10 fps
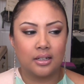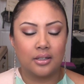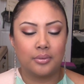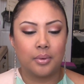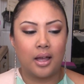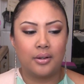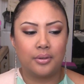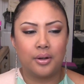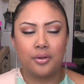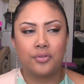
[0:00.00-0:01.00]
Um, I
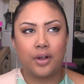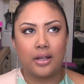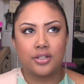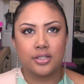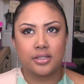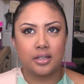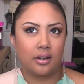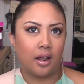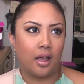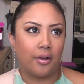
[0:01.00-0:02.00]
don't know if I just
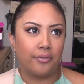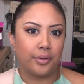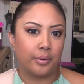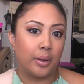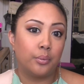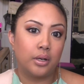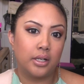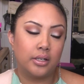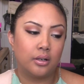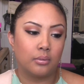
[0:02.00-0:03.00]
didn't have the right
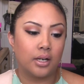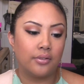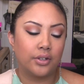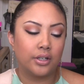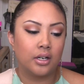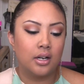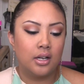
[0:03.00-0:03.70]
one or whatever.